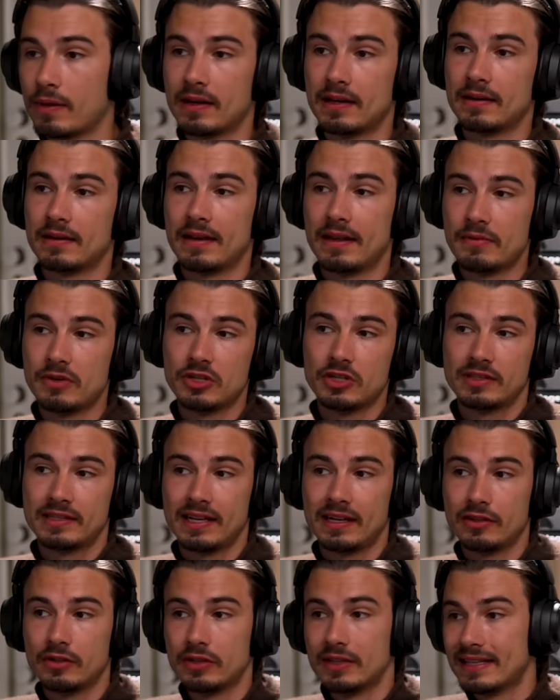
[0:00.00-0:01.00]
But let me just
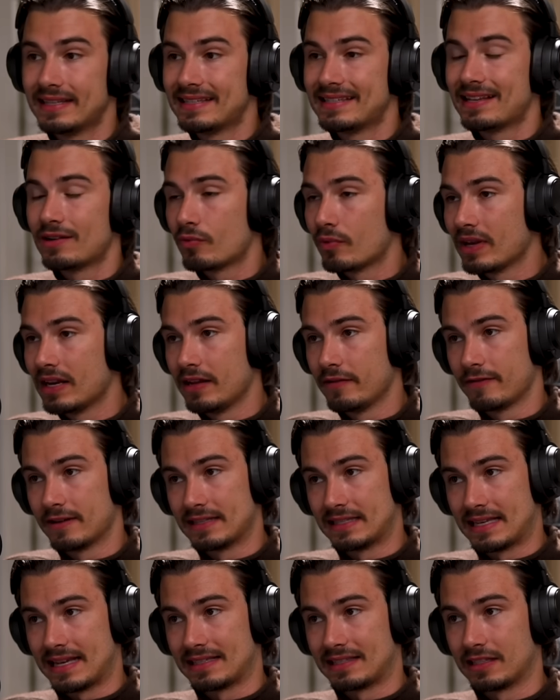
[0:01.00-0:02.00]
tell you, this is a really
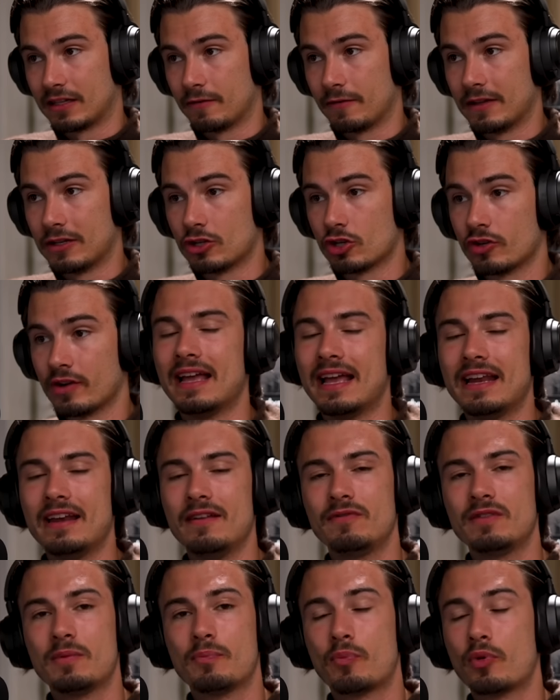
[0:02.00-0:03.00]
fantastic feature. And
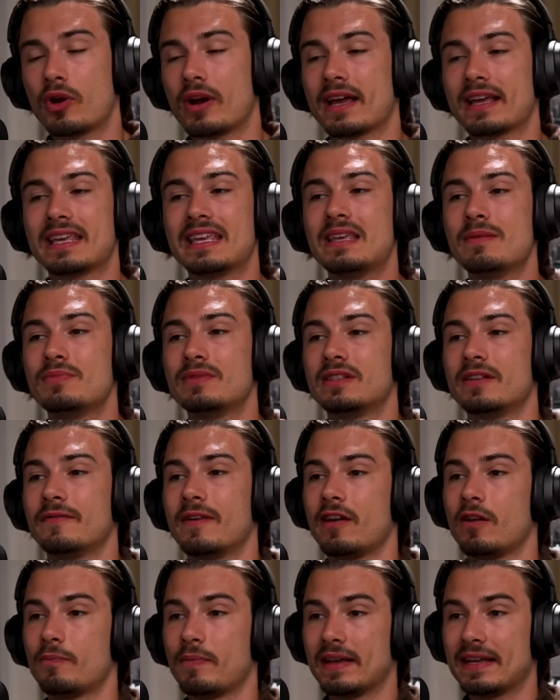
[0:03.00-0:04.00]
if the product keeps
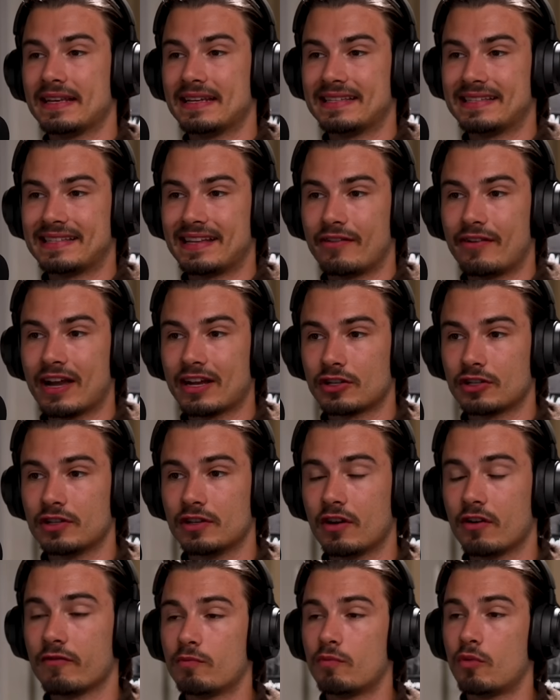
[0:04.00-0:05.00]
developing in this
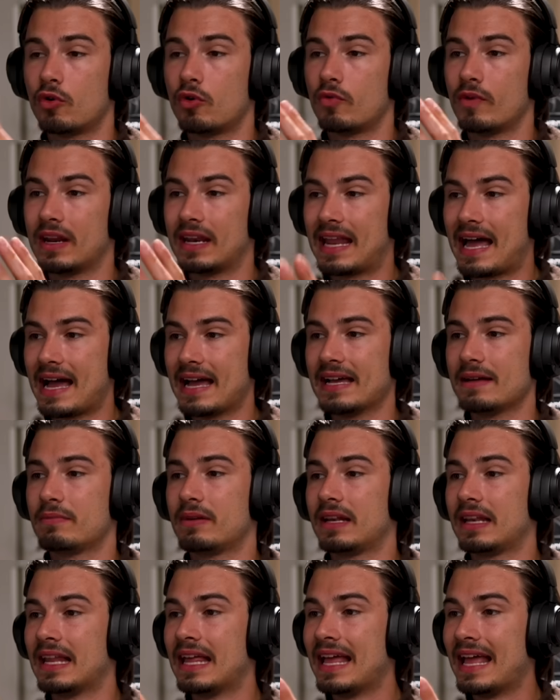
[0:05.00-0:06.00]
direction more
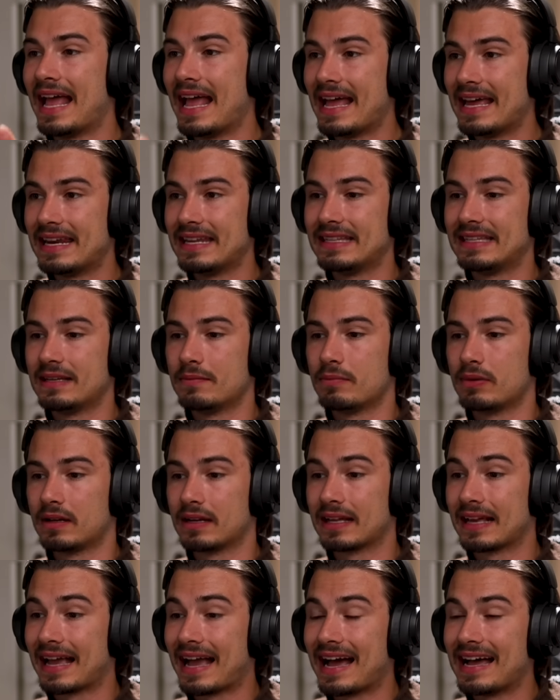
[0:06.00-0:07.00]
reliable,
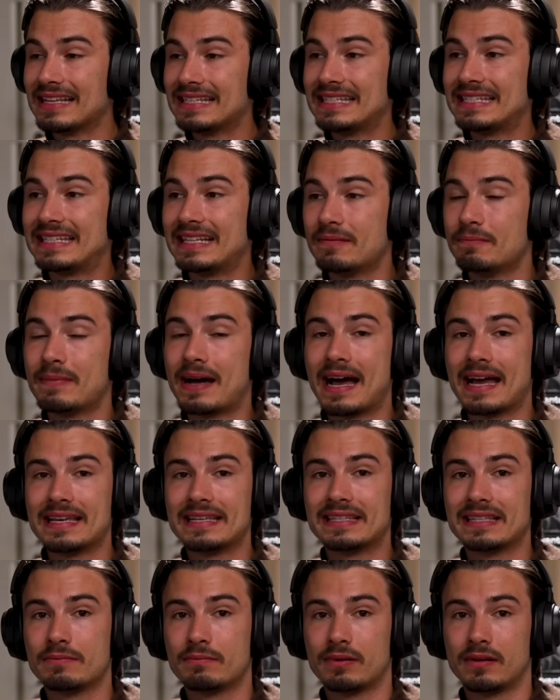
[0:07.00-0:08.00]
editable,
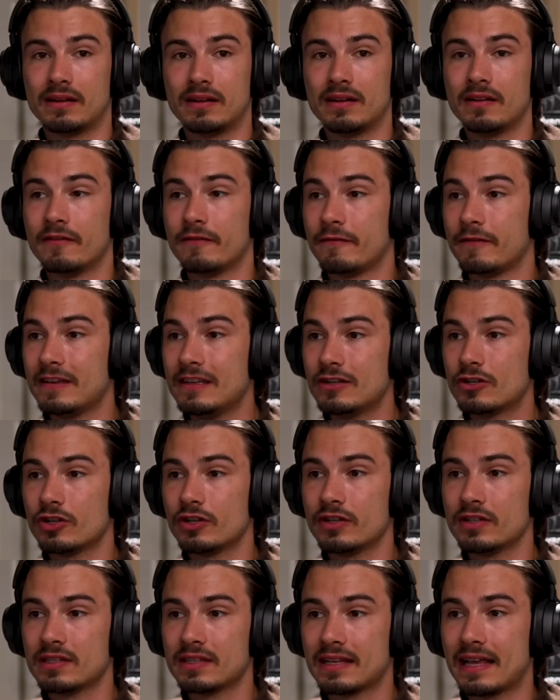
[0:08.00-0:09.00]
customizable
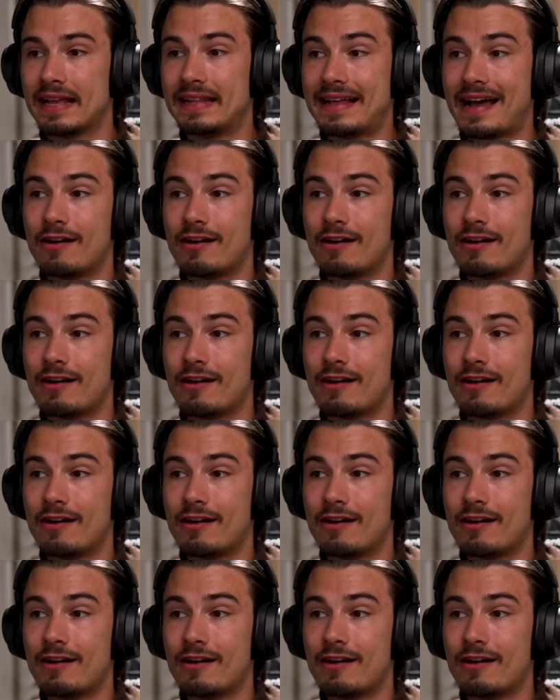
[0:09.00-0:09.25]
features and